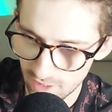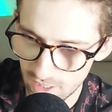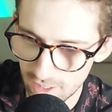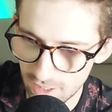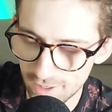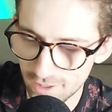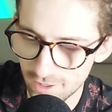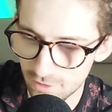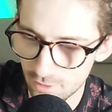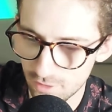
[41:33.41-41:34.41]

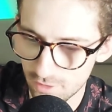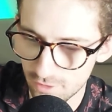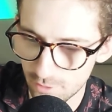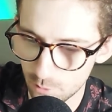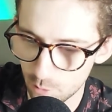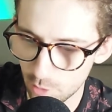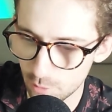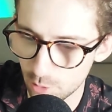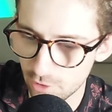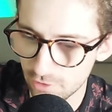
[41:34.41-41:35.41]
Well,
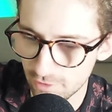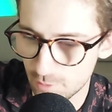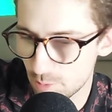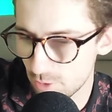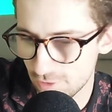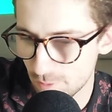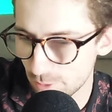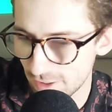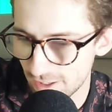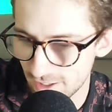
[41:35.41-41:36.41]
to put it
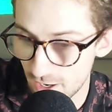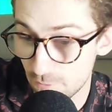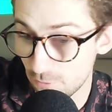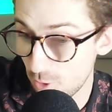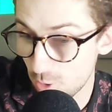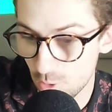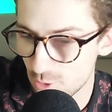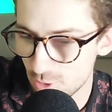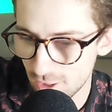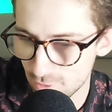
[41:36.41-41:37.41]
simply, I follow the
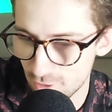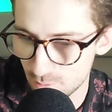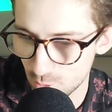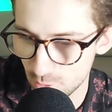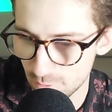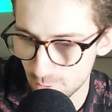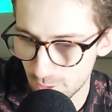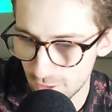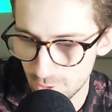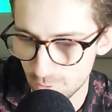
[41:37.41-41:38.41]
Newcastle Jets more than
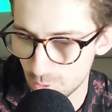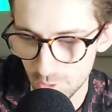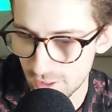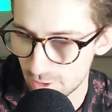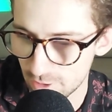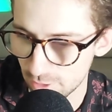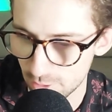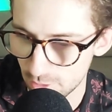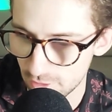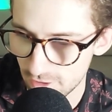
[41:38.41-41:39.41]
I don't follow the NRL
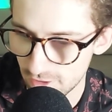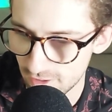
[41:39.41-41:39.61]
at all.